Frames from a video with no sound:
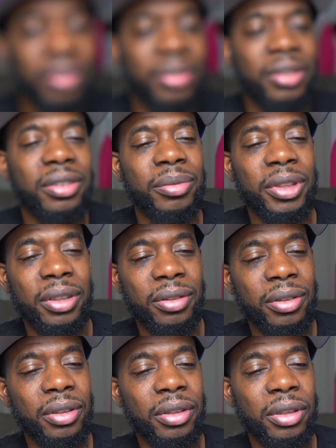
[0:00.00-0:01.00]
take some time.
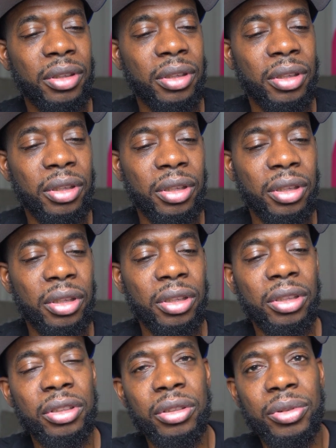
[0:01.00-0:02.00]

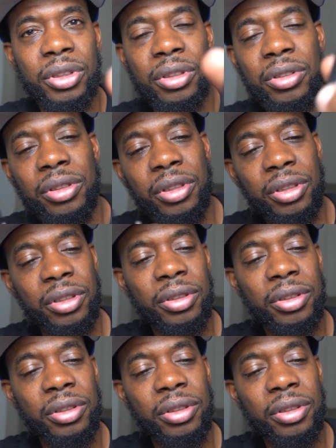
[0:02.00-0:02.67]
So what you're gonna do, you're gonna